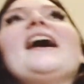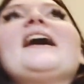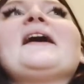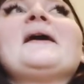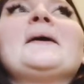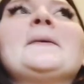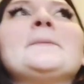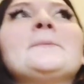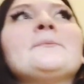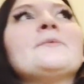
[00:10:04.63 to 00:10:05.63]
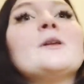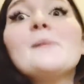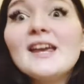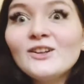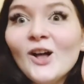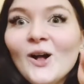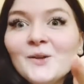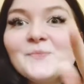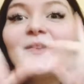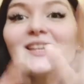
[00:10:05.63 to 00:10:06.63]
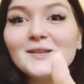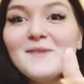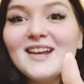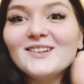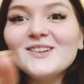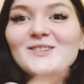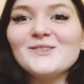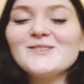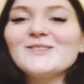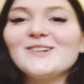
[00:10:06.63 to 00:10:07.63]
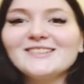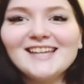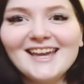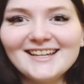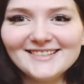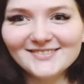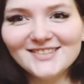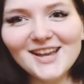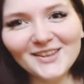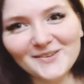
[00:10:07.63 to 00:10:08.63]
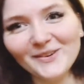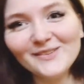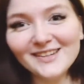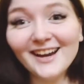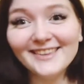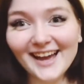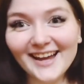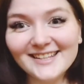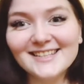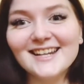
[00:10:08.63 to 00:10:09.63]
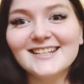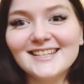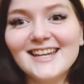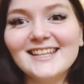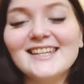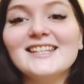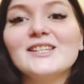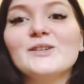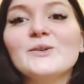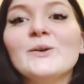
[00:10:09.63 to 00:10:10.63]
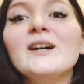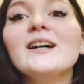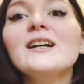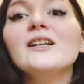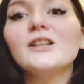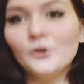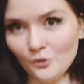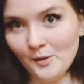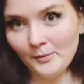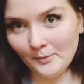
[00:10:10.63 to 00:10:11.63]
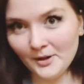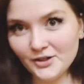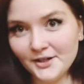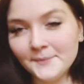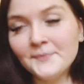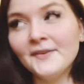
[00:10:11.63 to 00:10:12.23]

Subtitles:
Labetalol. Labetalol is what it was called. Okay, so they put me on that to take daily to lower my blood pressure.